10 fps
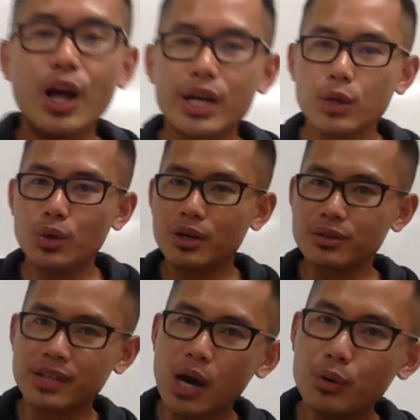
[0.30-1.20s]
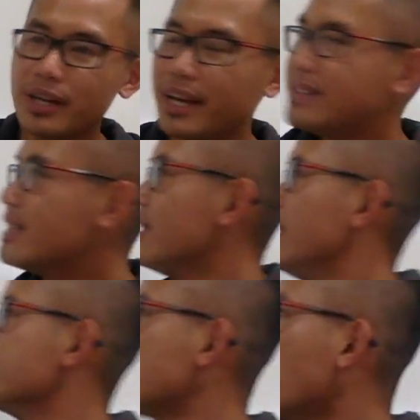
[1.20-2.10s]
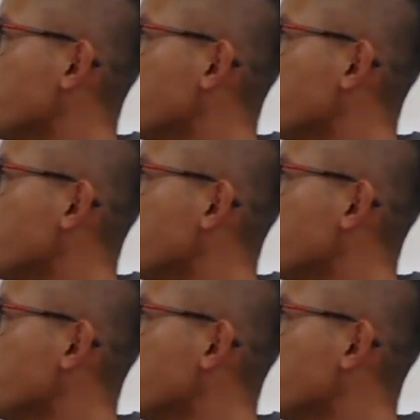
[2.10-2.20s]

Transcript: okay, we're going to calculate sine